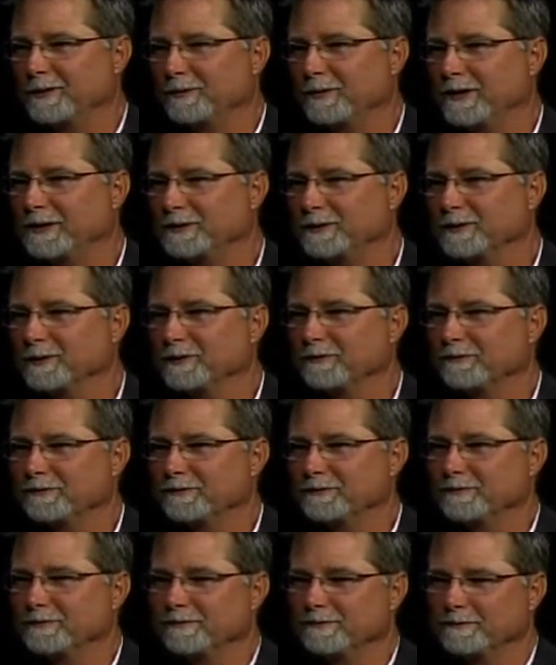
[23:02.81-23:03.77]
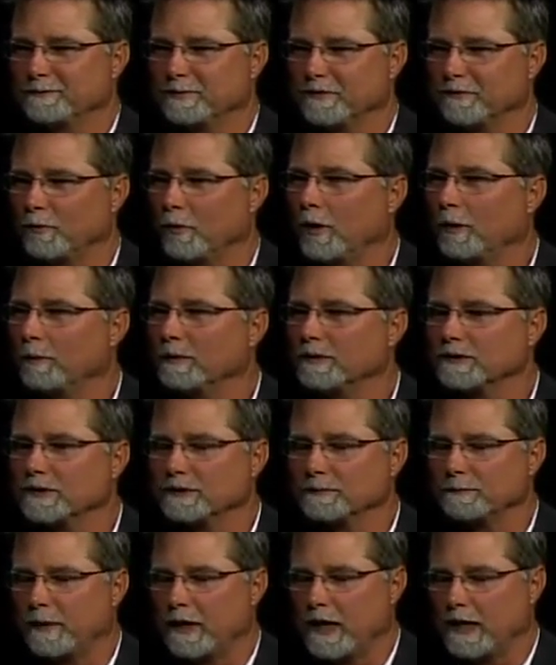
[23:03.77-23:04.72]
original performance
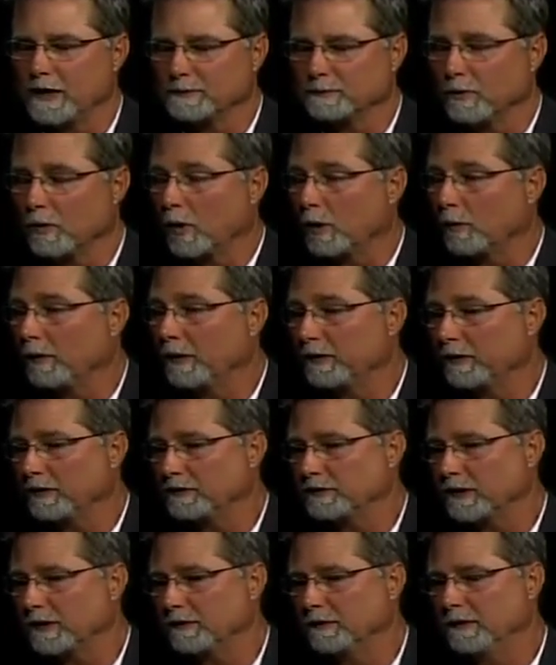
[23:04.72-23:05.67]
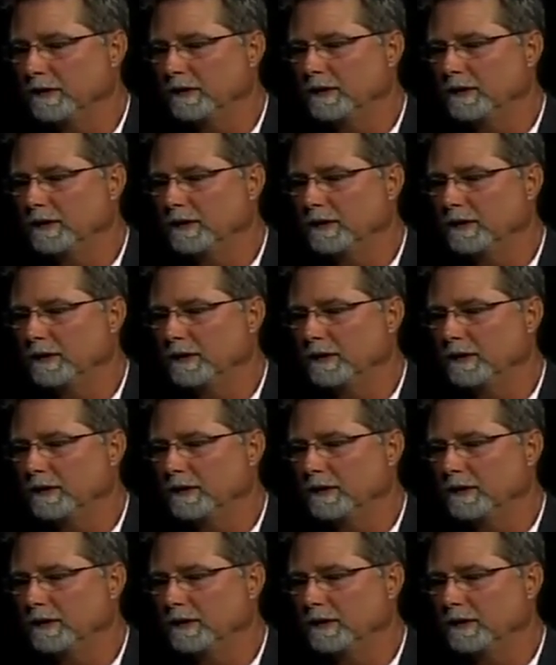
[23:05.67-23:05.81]
as possible, or whether it's a